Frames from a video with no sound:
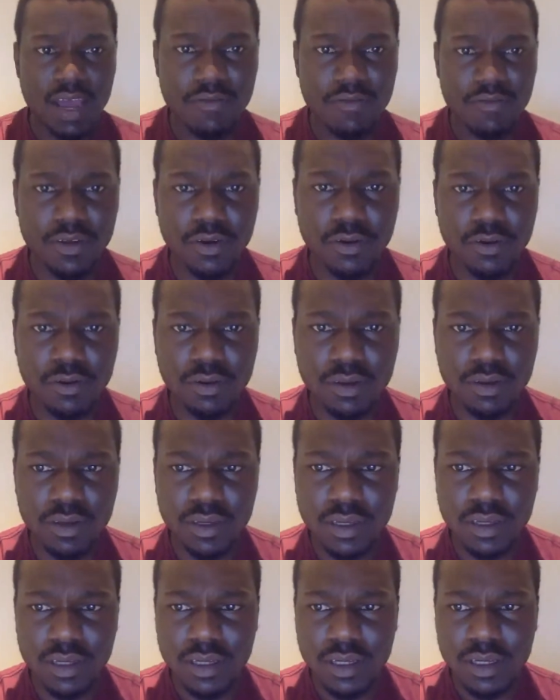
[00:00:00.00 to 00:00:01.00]
feel,
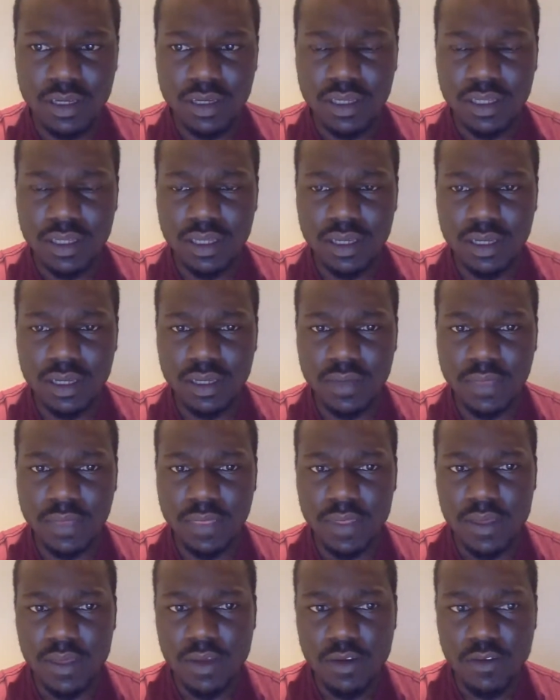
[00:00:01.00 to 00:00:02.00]

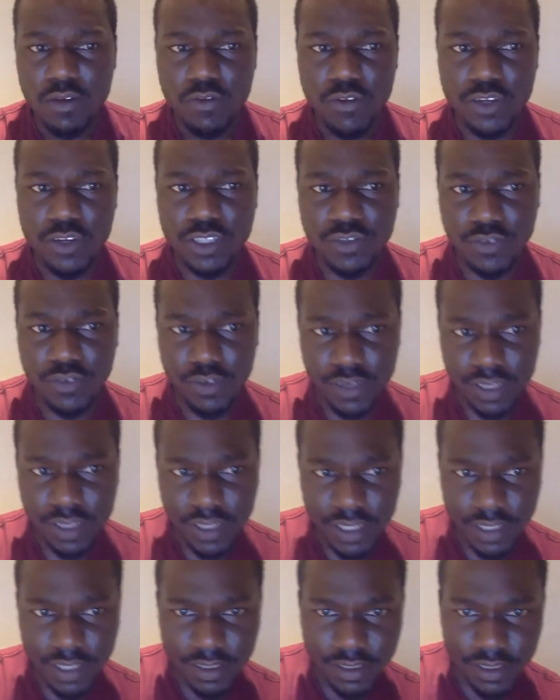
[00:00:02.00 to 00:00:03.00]
first of all, that
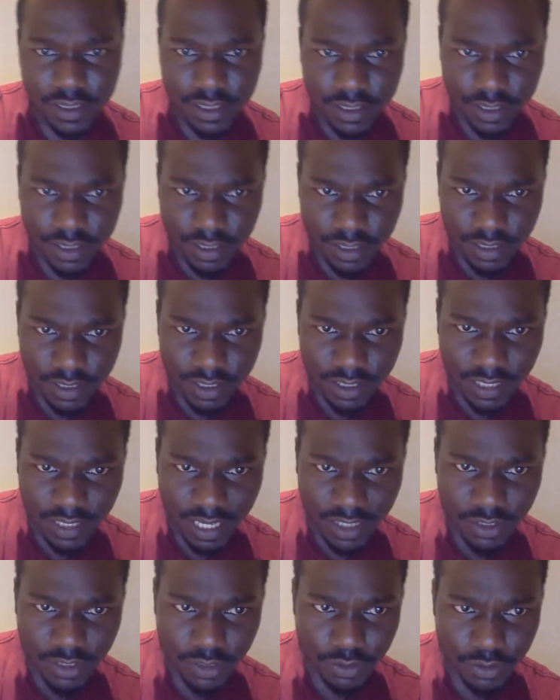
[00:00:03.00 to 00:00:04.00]
there's a
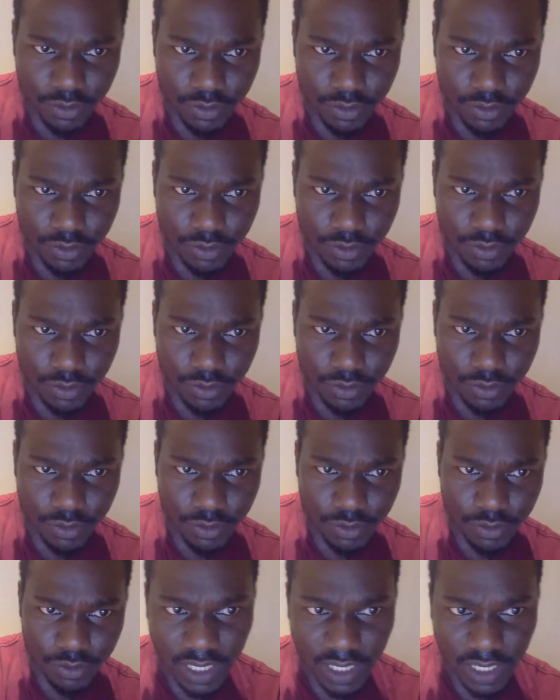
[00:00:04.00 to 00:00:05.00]
statute
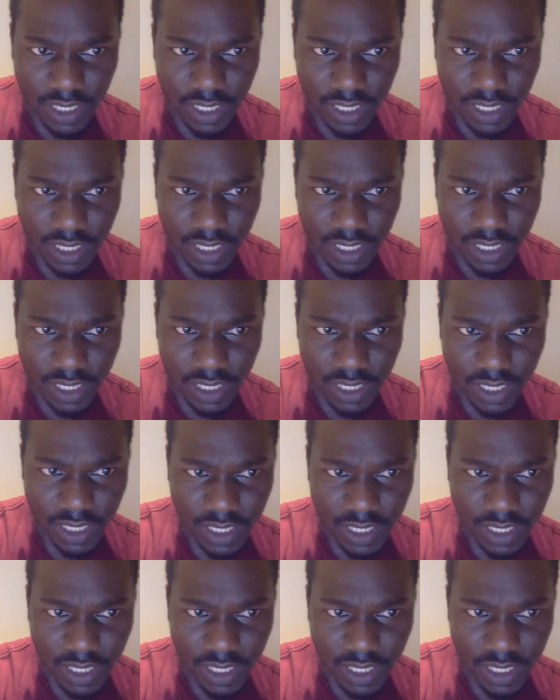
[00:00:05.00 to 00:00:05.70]
that I've just found out.